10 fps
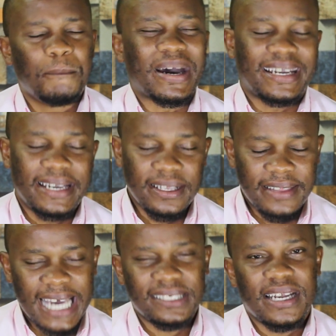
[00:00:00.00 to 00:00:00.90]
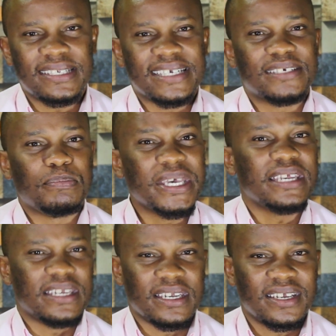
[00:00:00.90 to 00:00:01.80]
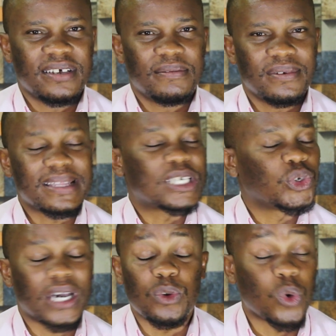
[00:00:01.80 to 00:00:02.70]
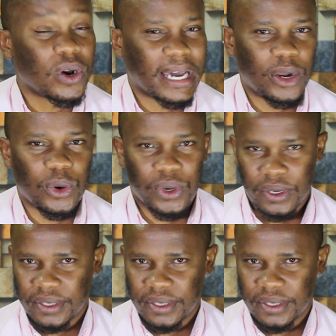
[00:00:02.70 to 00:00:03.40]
But that doesn't mean that you can walk alone.